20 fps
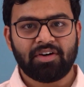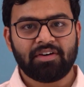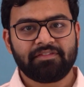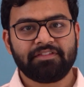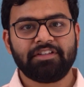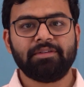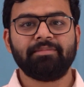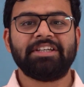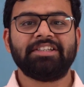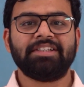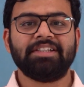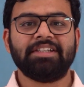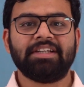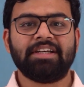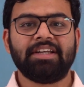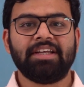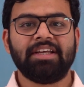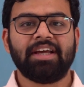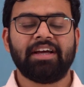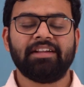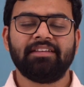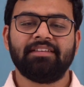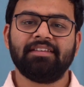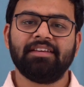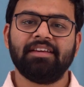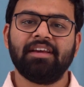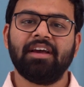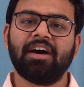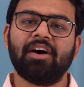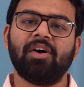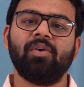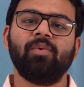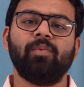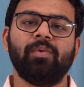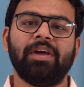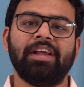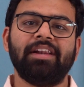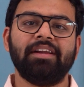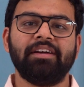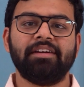of the machinery and see how
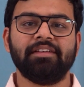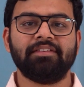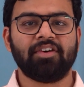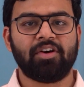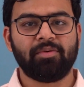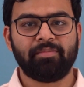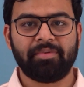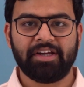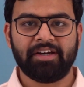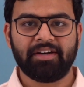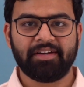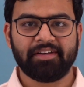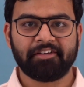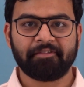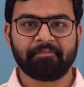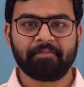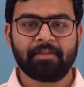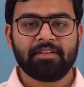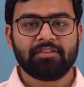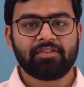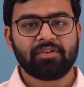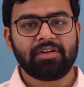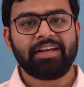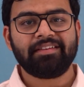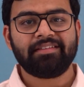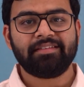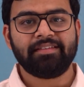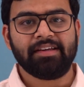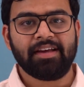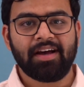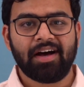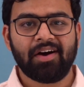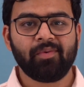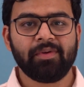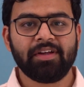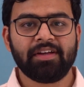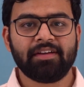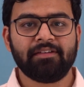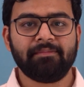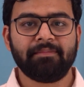well it is operating. So let's see how
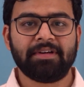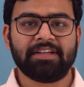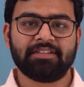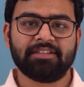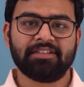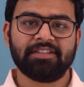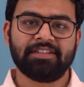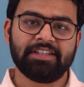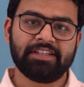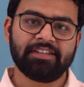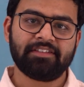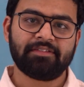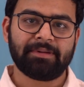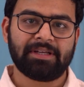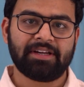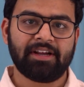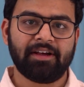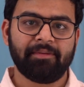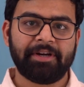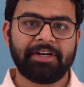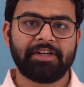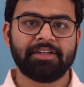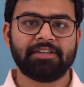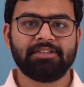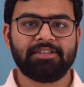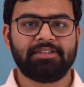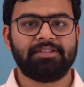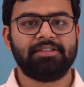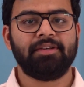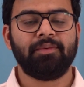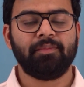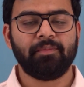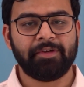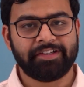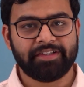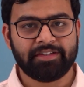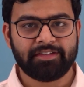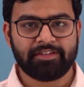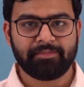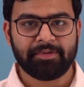we can measure these parameters
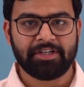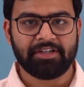with this